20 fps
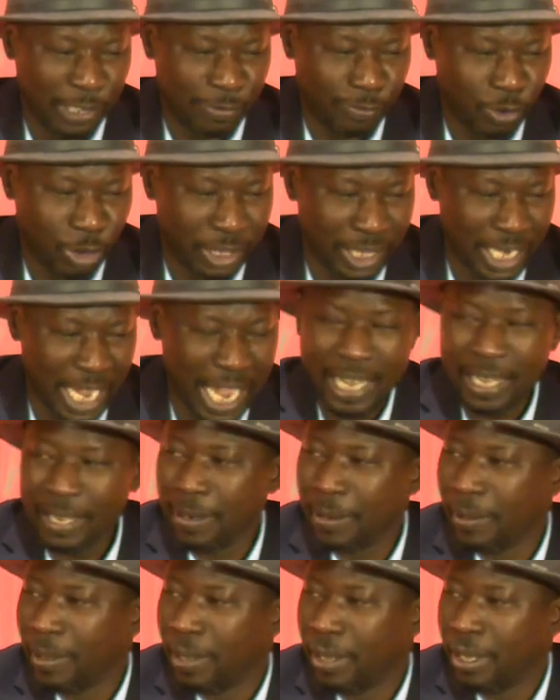for 10,
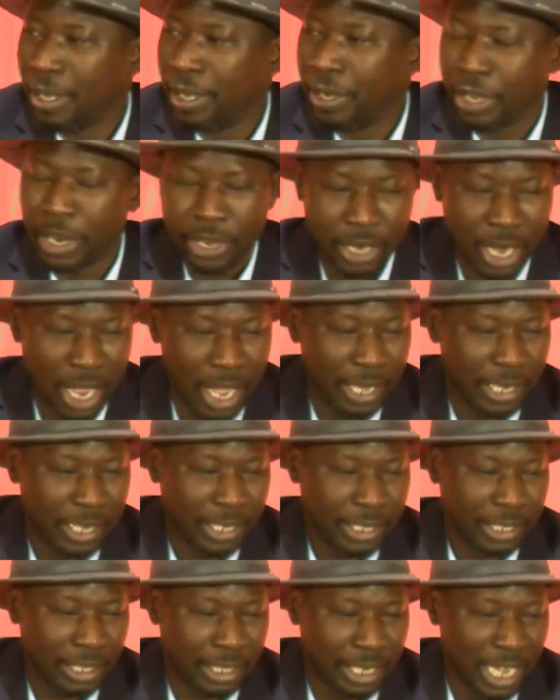the R
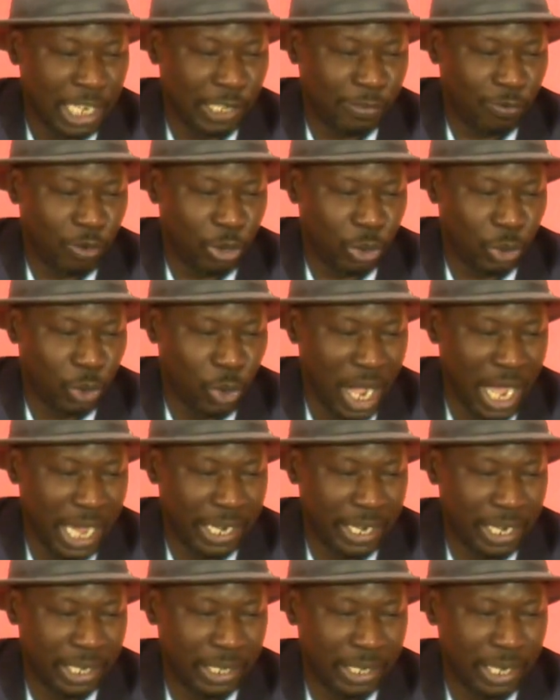stands for
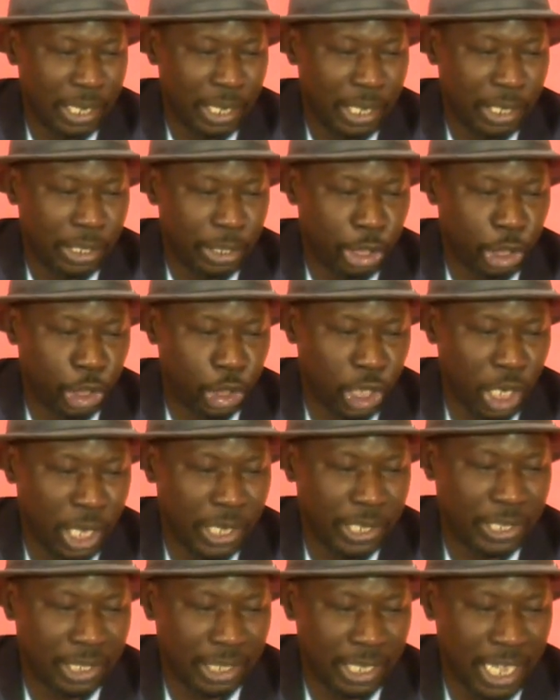200, the Sh
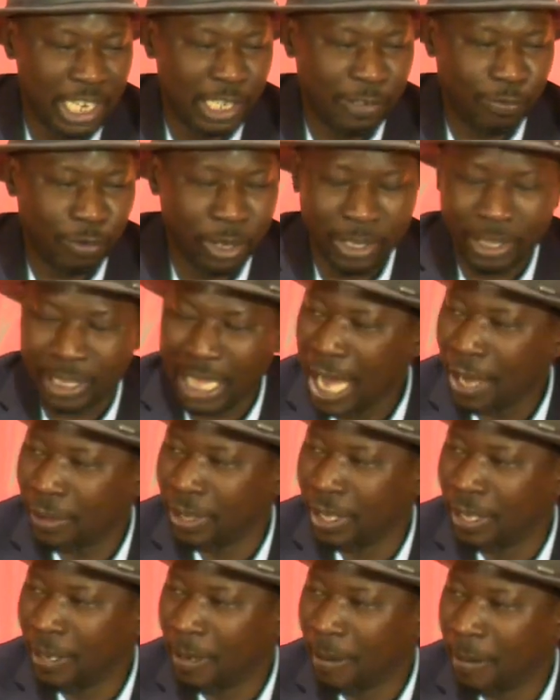stands for
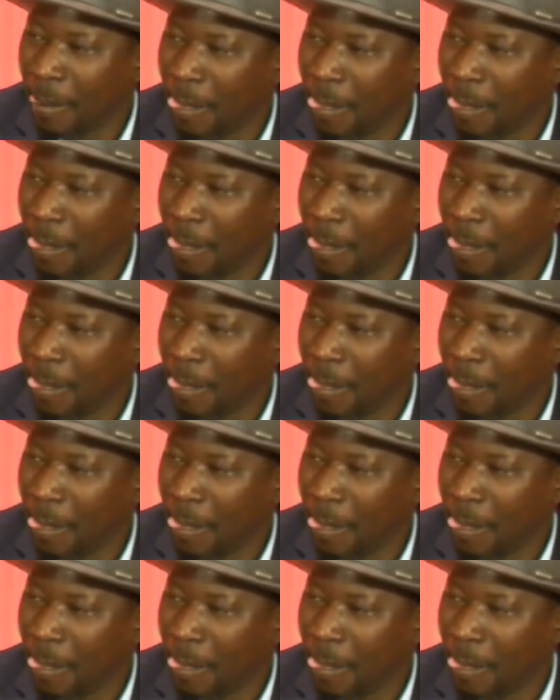1,000,